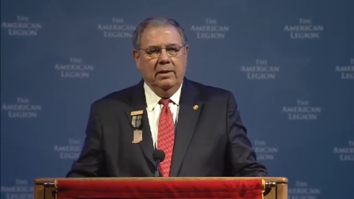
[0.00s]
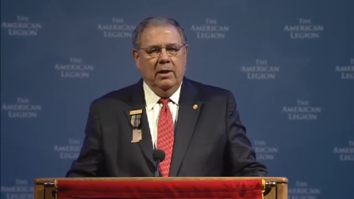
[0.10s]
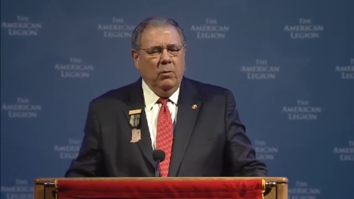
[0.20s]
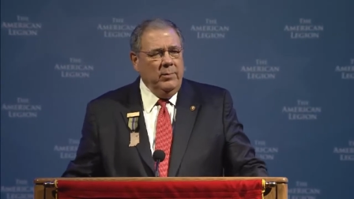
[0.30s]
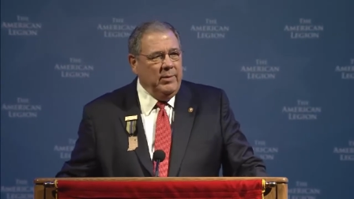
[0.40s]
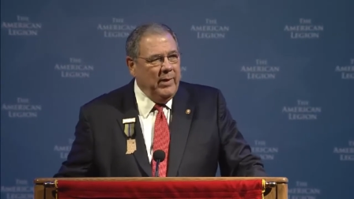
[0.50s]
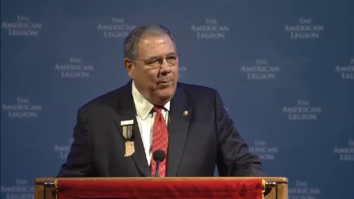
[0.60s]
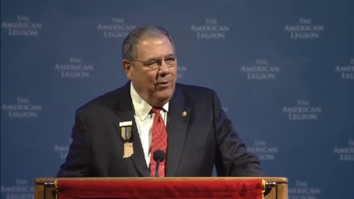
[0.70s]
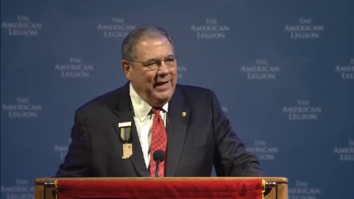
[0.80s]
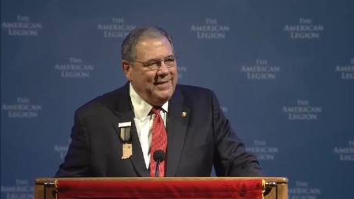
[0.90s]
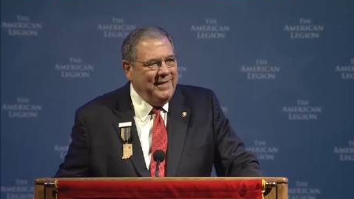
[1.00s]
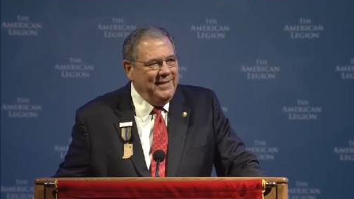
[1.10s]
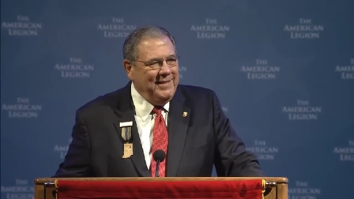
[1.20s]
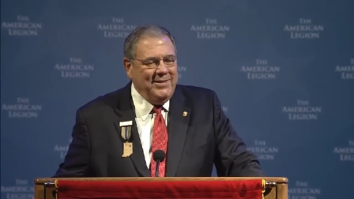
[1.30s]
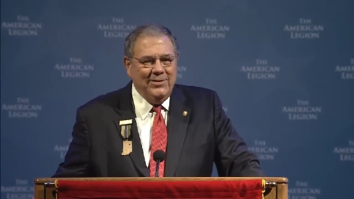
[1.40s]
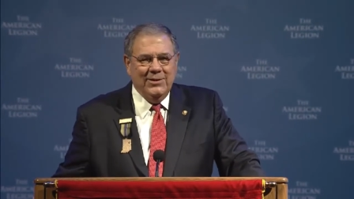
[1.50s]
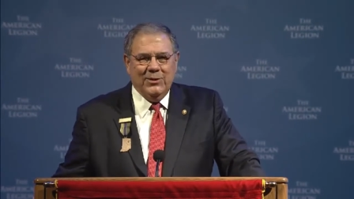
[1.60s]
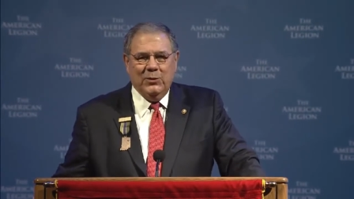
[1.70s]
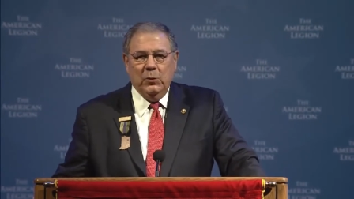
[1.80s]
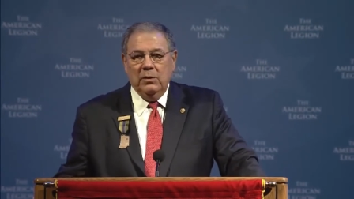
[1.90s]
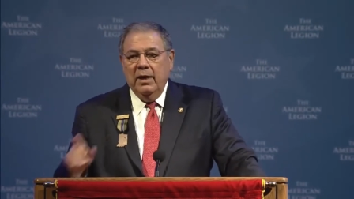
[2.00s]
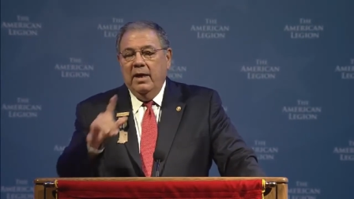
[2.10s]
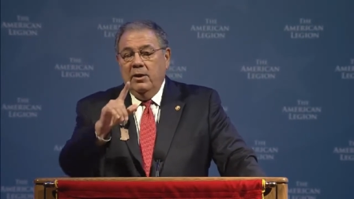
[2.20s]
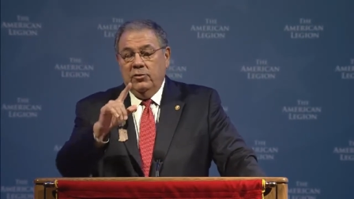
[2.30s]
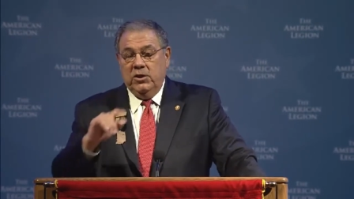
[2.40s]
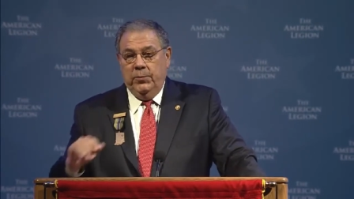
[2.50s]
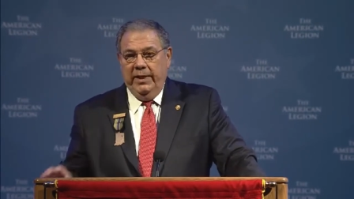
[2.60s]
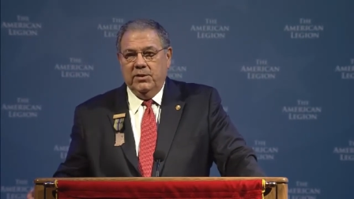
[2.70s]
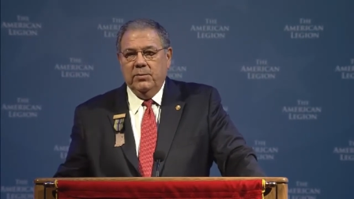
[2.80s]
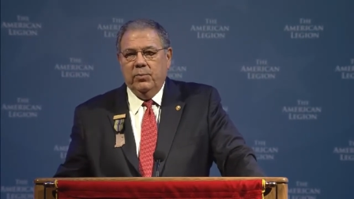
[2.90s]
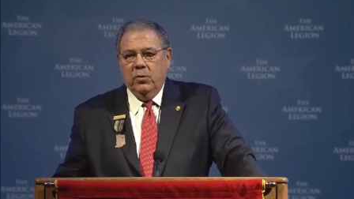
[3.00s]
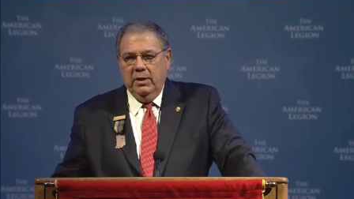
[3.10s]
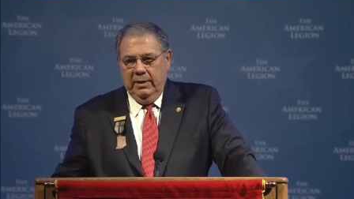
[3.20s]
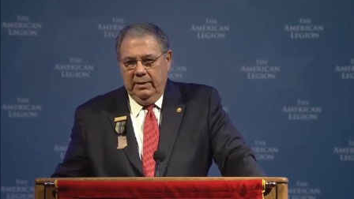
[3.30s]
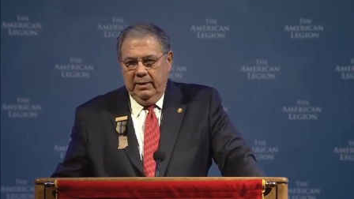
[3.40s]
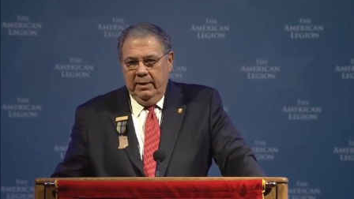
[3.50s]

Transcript: What do you mean memorize these? This isn't school. Trust me, it's important.